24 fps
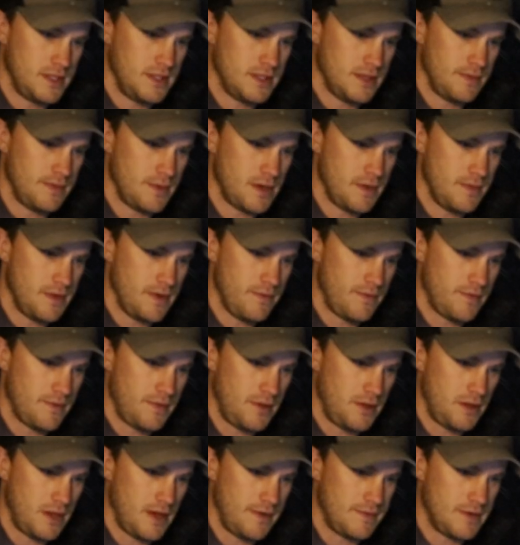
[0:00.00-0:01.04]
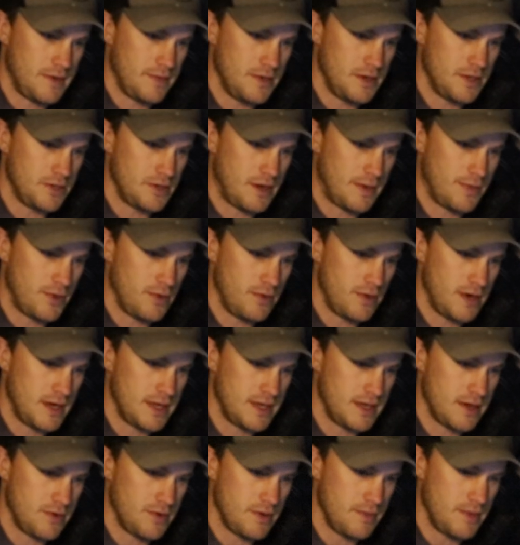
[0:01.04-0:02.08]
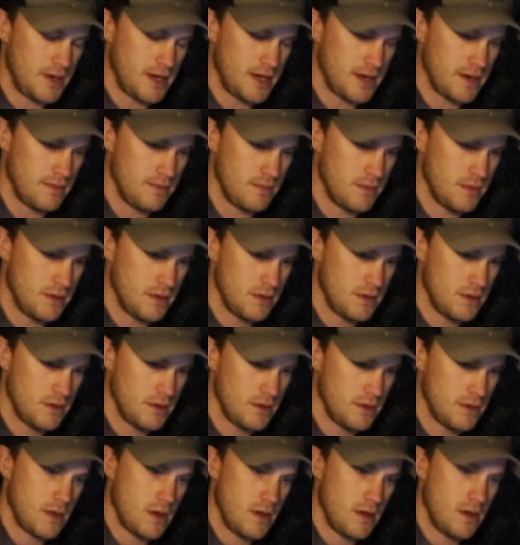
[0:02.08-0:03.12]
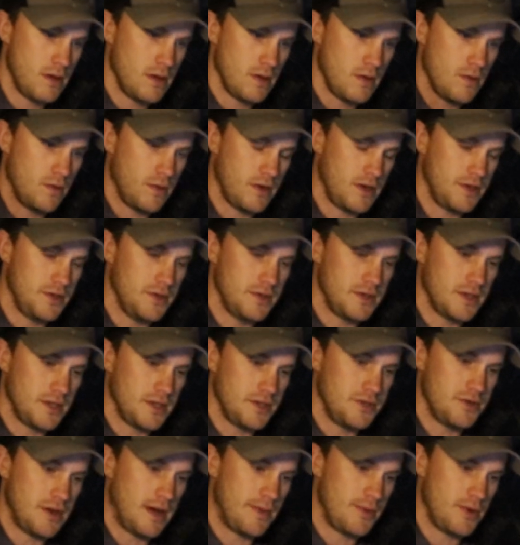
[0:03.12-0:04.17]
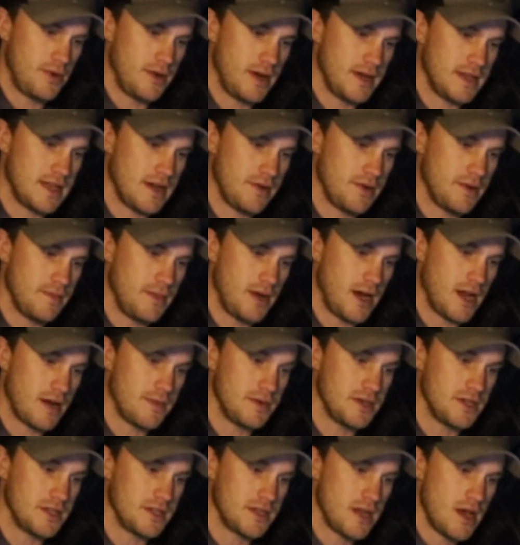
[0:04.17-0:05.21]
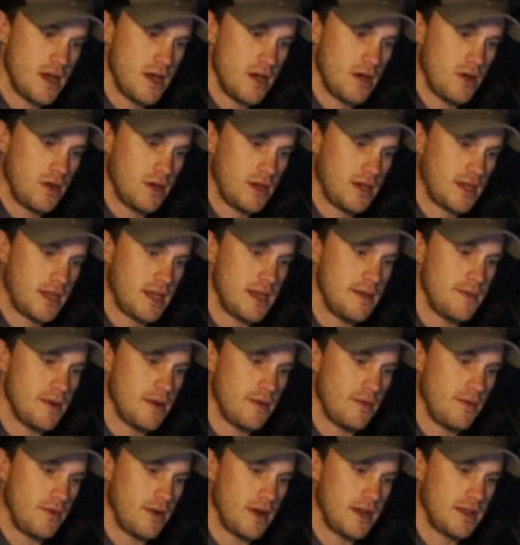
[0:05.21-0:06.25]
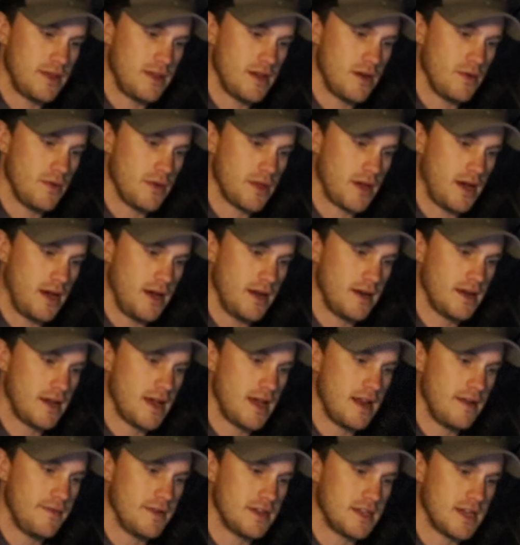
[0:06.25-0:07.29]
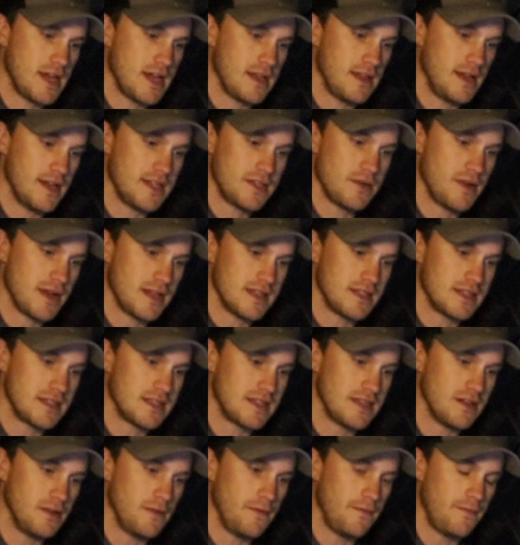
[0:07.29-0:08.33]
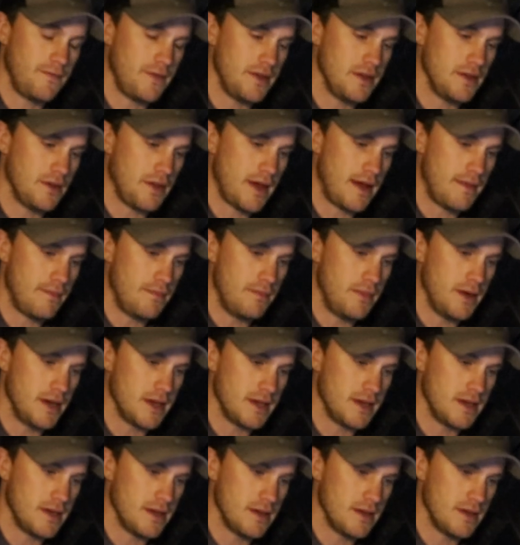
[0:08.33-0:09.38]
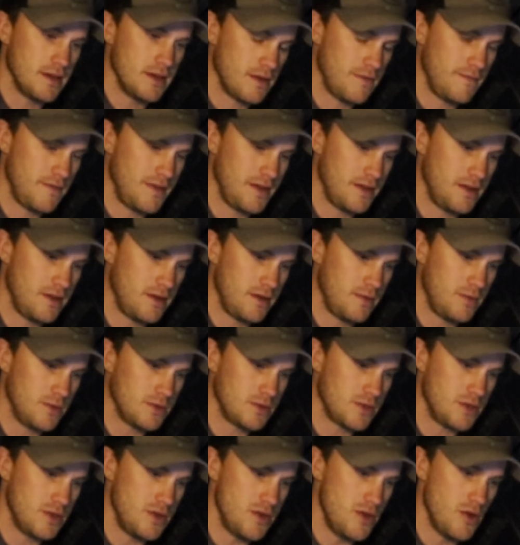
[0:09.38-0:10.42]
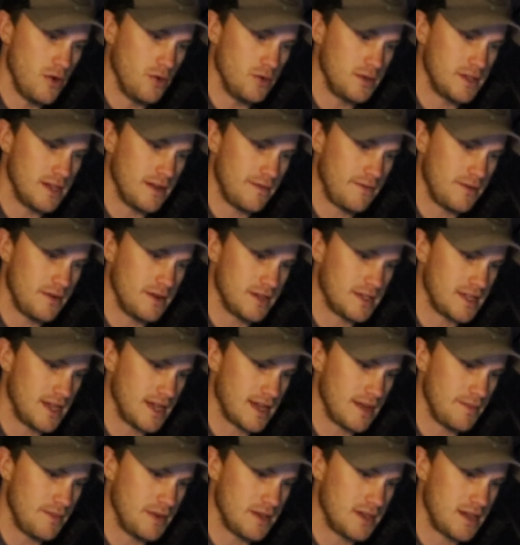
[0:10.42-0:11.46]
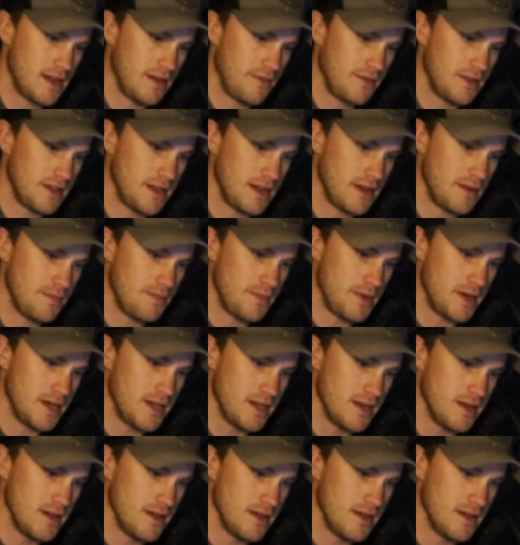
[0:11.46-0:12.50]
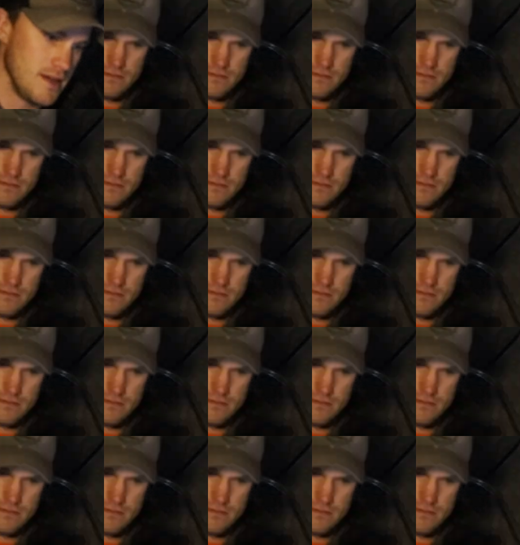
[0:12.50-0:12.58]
See something coming in from the left. I'm gonna drop it right down to bottom. What I'll do is I'll drop it right down to bottom and just keep it right there with on kind of a tight line so I can still feel that bite. I could feel it almost nose it for a second, but definitely didn't bite.